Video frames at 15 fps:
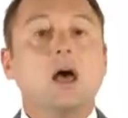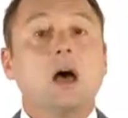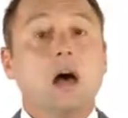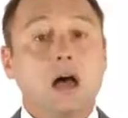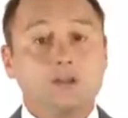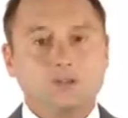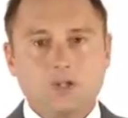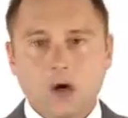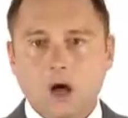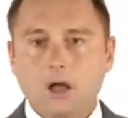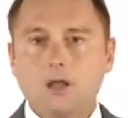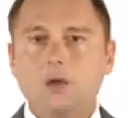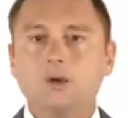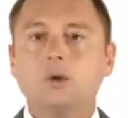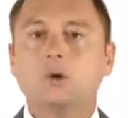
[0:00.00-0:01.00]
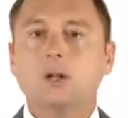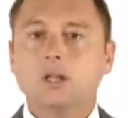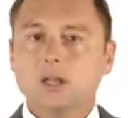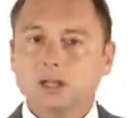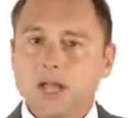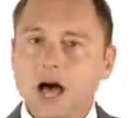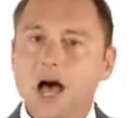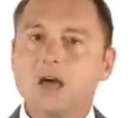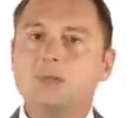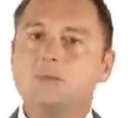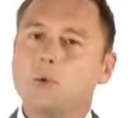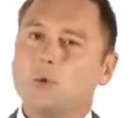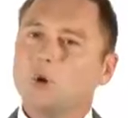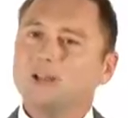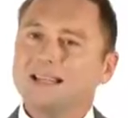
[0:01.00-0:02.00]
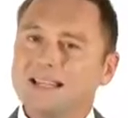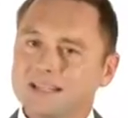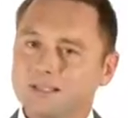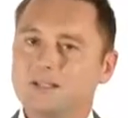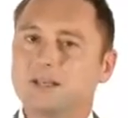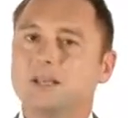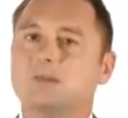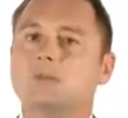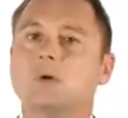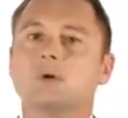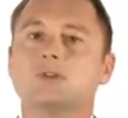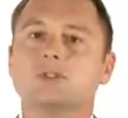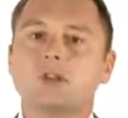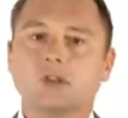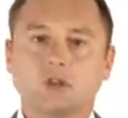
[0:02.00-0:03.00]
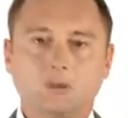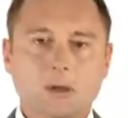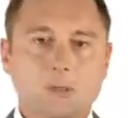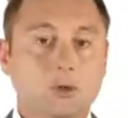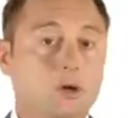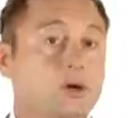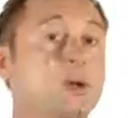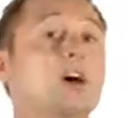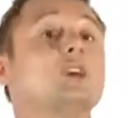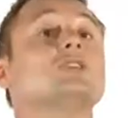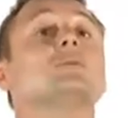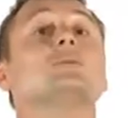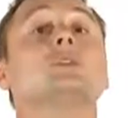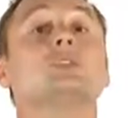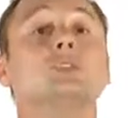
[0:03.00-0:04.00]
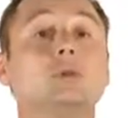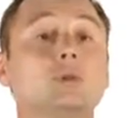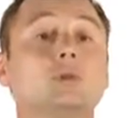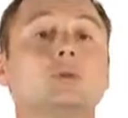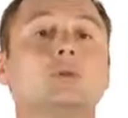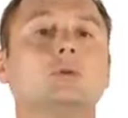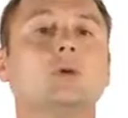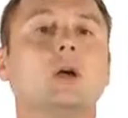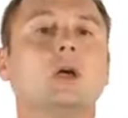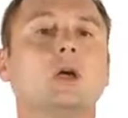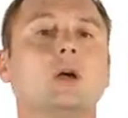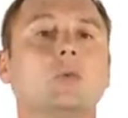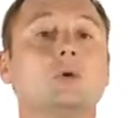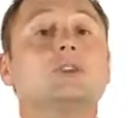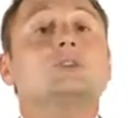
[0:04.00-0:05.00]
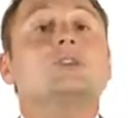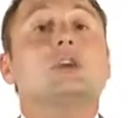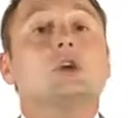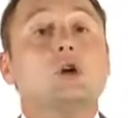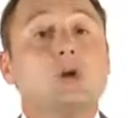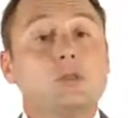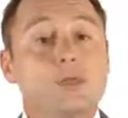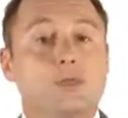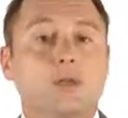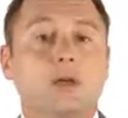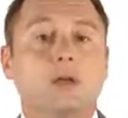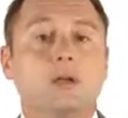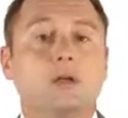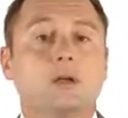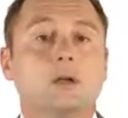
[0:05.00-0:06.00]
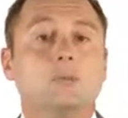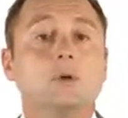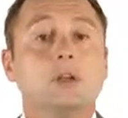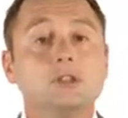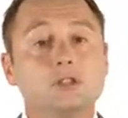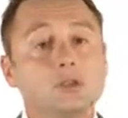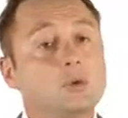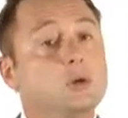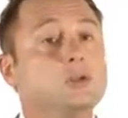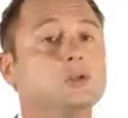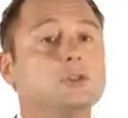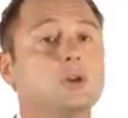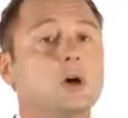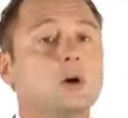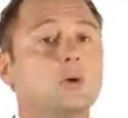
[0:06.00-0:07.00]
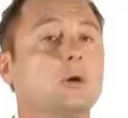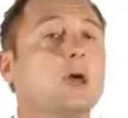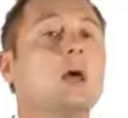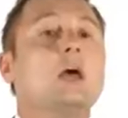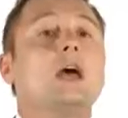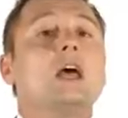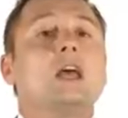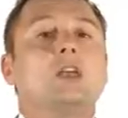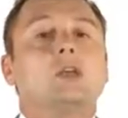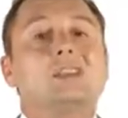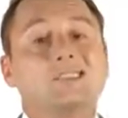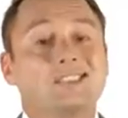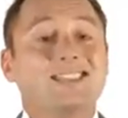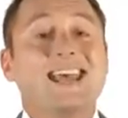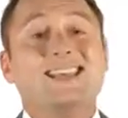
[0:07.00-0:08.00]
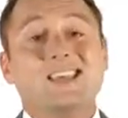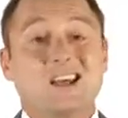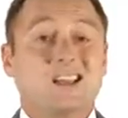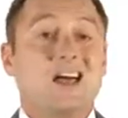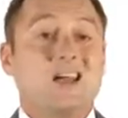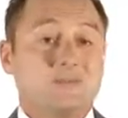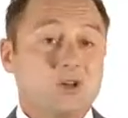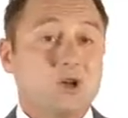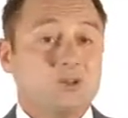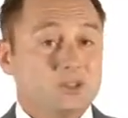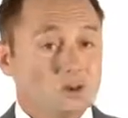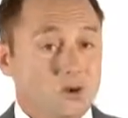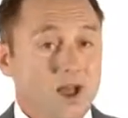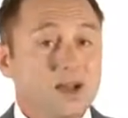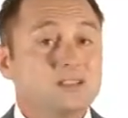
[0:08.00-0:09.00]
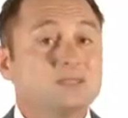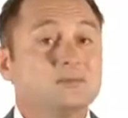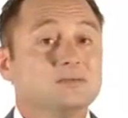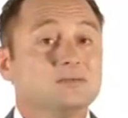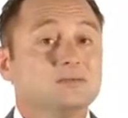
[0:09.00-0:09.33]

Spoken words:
I've taught you to do a lot more listening than most salespeople are accustomed to do, which is a good thing, but in doing so, you need to take down a lot of notes, correct?